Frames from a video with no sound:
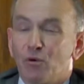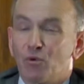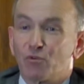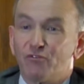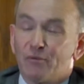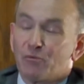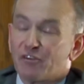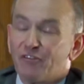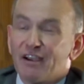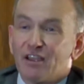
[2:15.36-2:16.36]

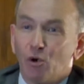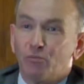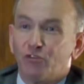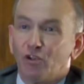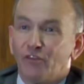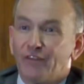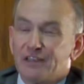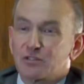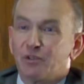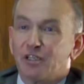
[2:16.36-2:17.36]
We're very hopeful that
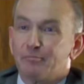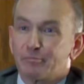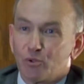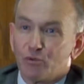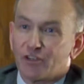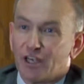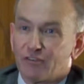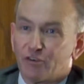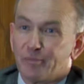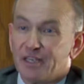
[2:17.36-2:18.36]
this will improve
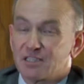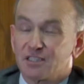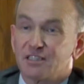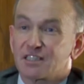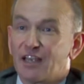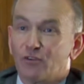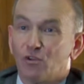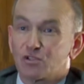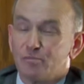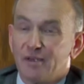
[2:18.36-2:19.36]
care for patients and
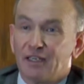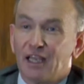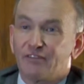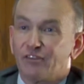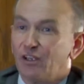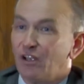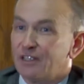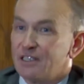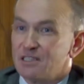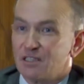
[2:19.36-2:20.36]
also make life a
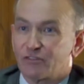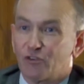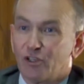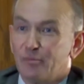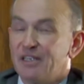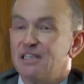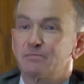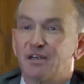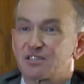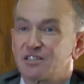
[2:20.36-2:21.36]
lot easier for them, in
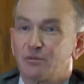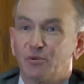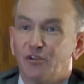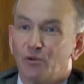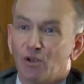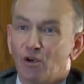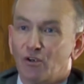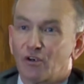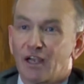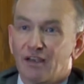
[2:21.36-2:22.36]
as much as they will no
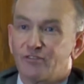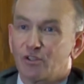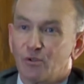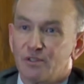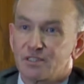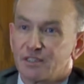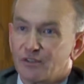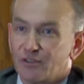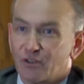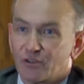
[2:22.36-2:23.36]
longer have to go and see
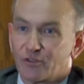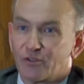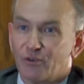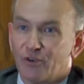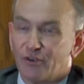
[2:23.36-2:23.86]
their doctor or